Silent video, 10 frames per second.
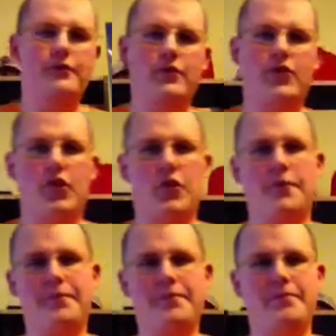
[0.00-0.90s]
So,
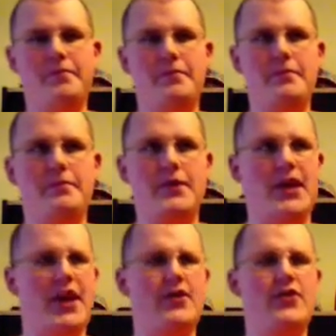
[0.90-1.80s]

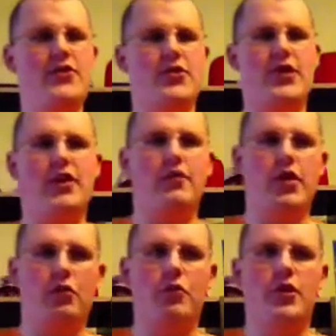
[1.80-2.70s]
yeah, it's just kind of
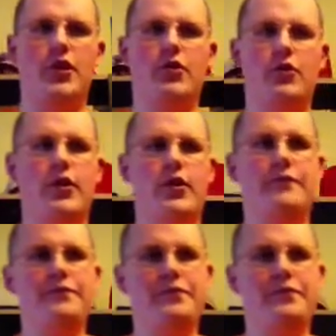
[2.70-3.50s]
like a really annoying.